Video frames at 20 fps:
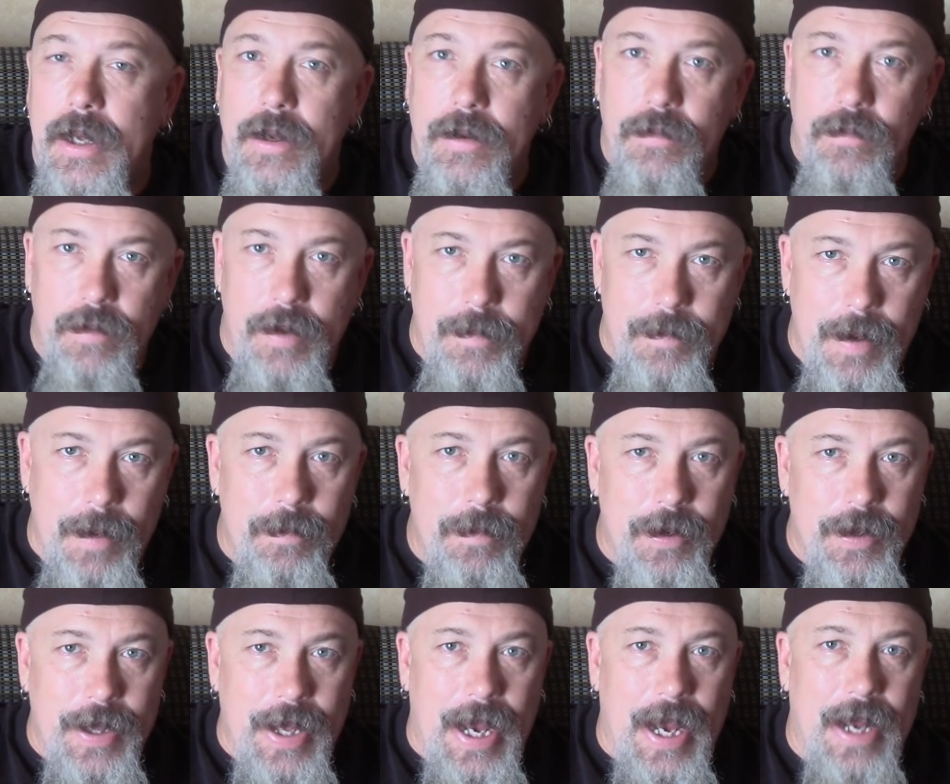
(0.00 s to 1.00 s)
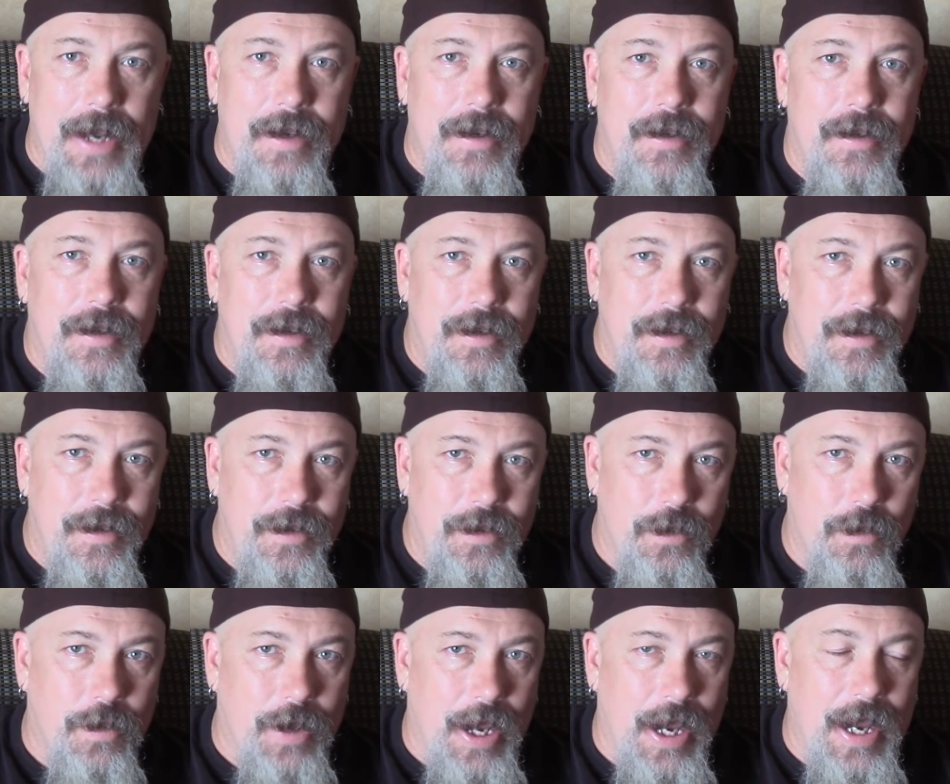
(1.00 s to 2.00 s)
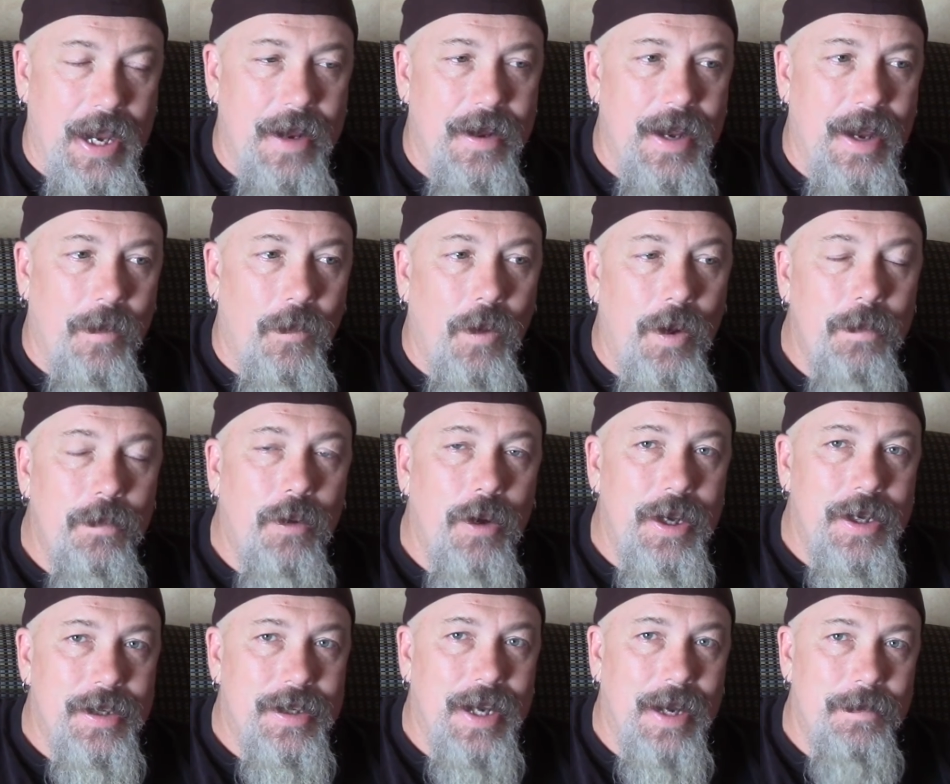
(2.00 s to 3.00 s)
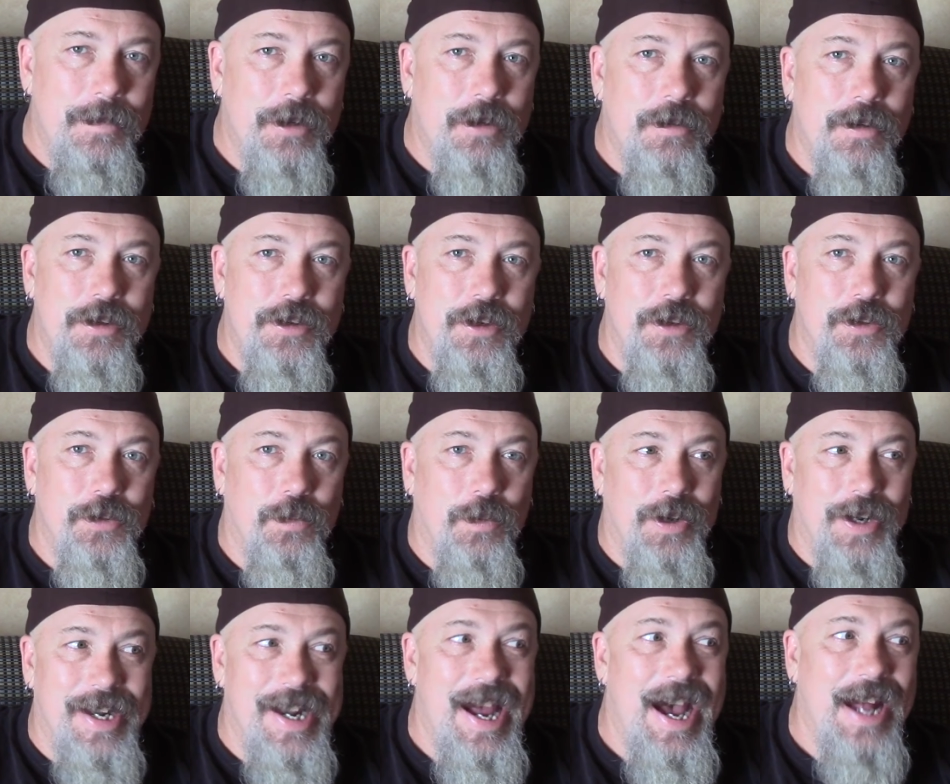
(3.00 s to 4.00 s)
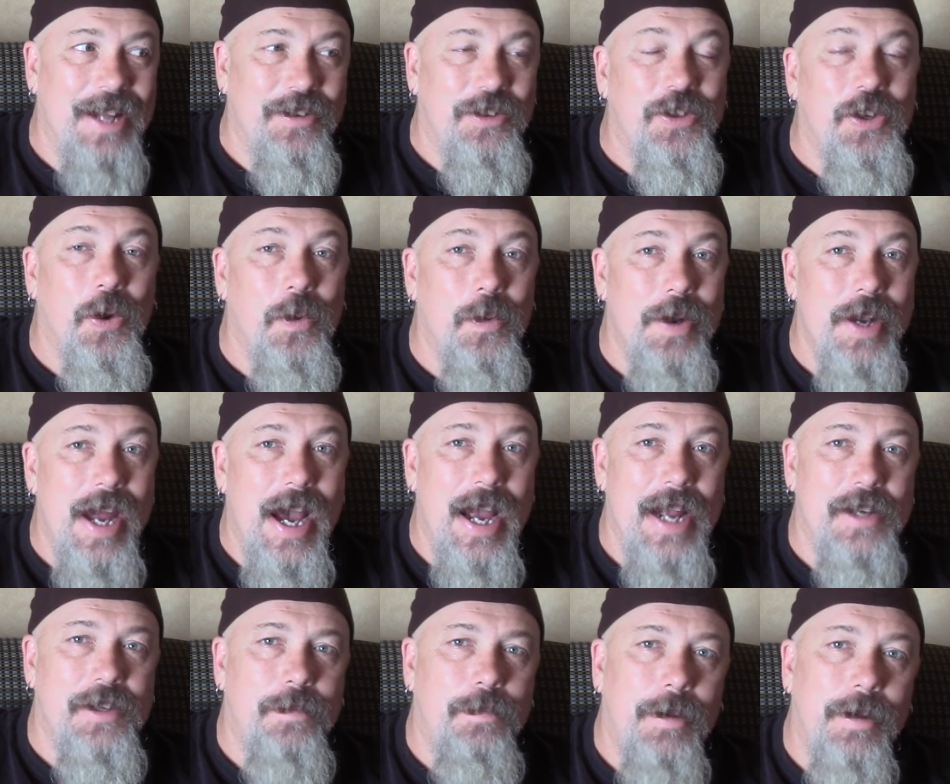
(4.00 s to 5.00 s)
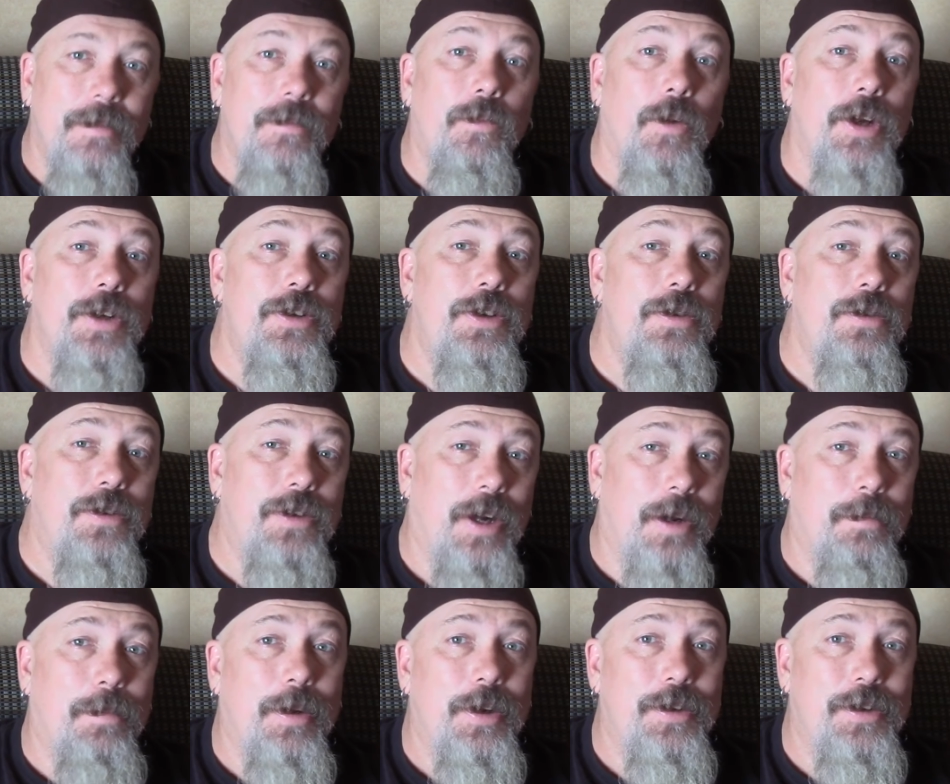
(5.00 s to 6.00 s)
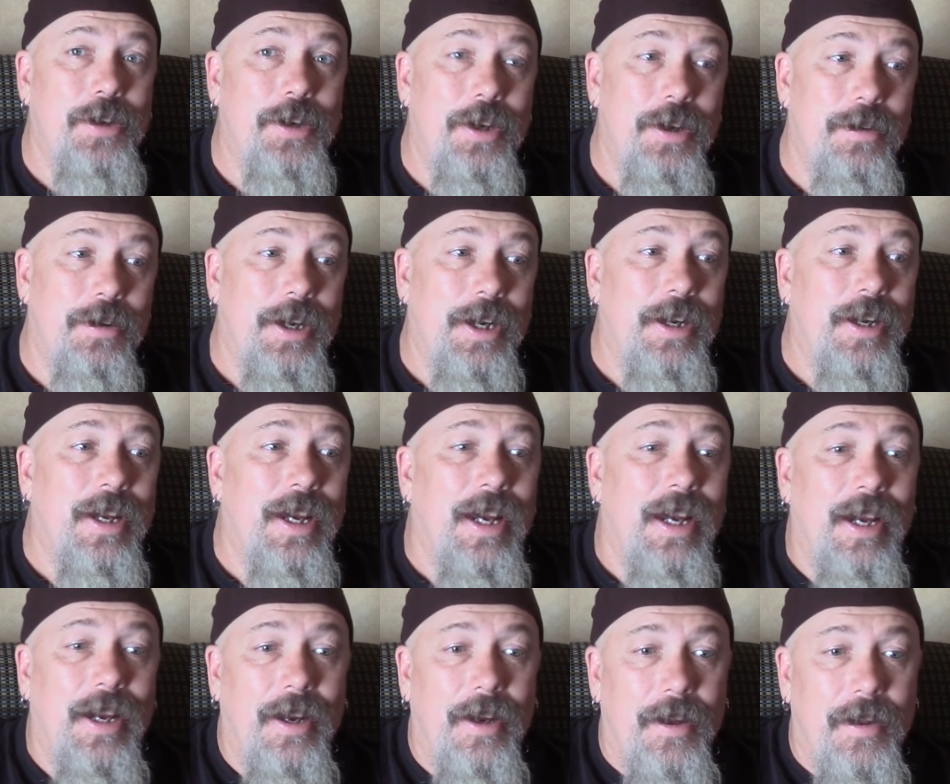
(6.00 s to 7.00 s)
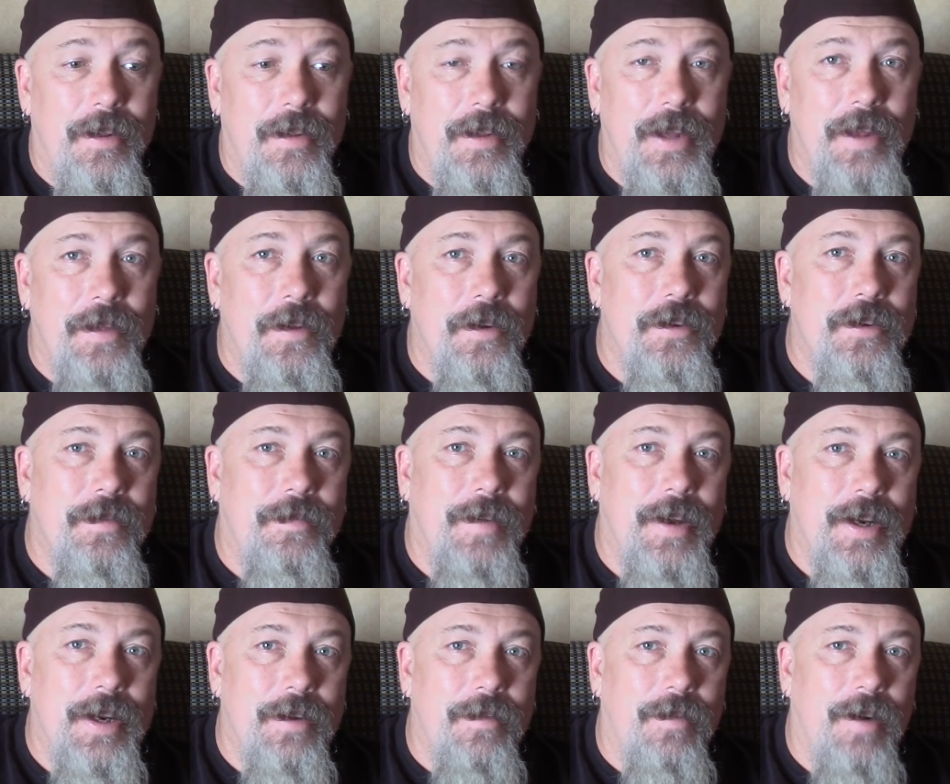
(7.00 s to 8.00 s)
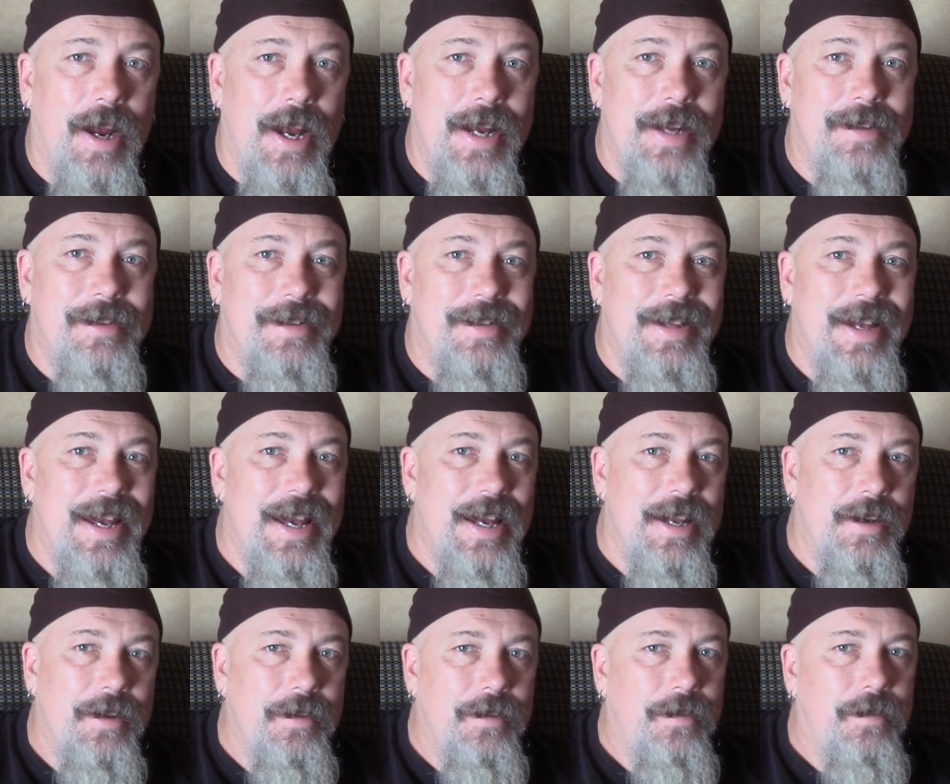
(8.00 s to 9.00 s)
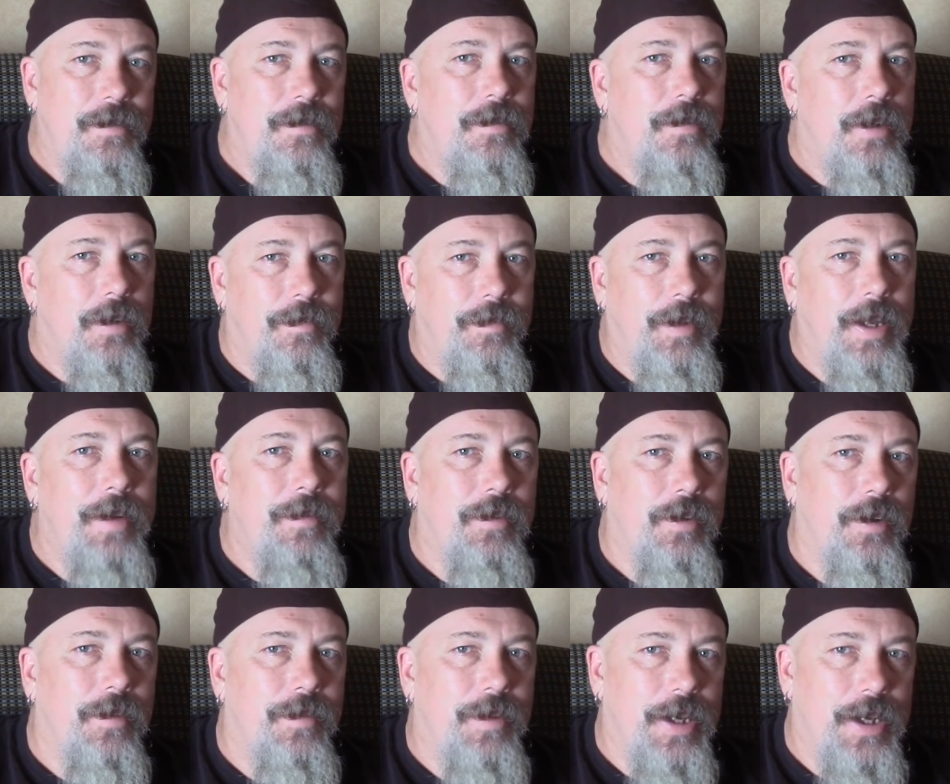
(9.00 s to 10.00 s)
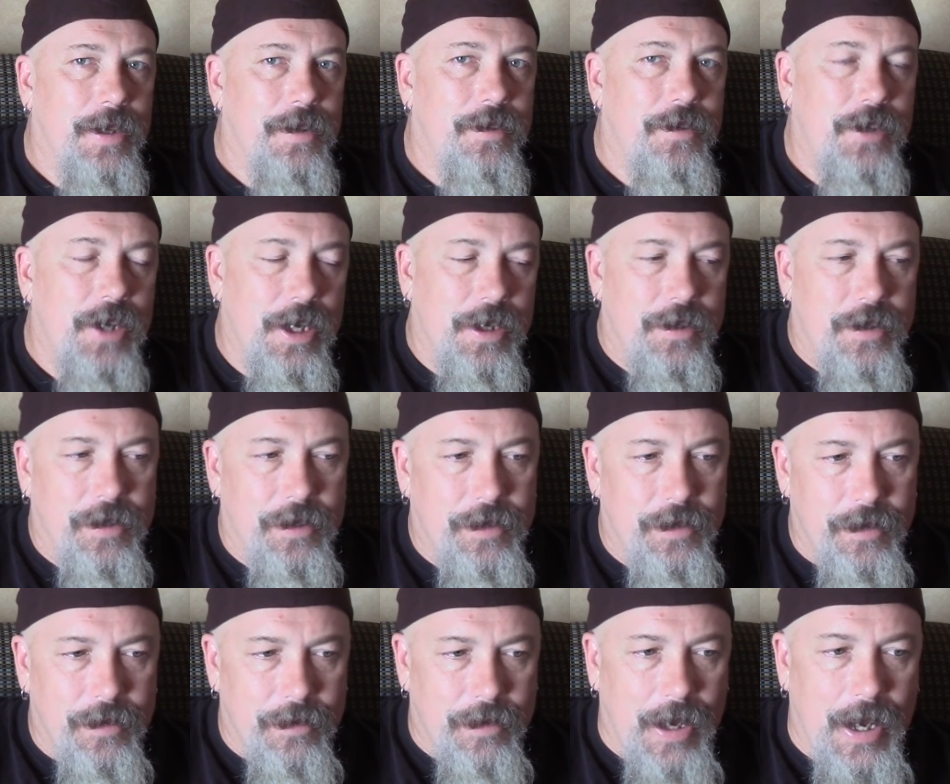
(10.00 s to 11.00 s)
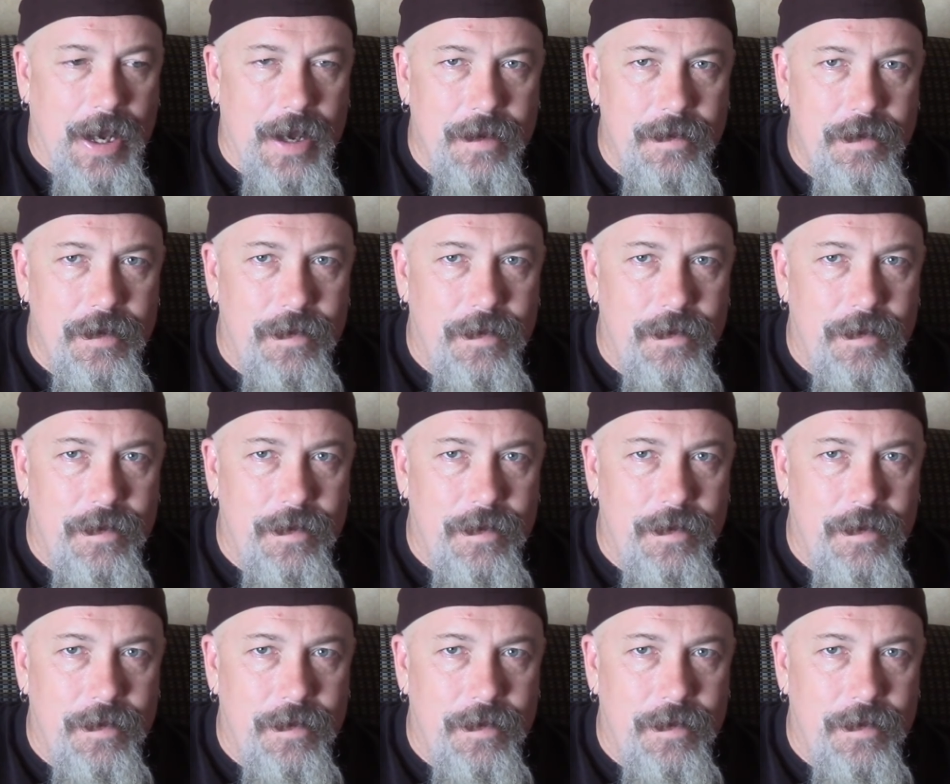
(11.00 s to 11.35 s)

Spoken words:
Remember that. Okay? At one point in time, the Christians were not so nice, but once you start persecuting, then they're defending rights, then the flavor of things changes. Okay?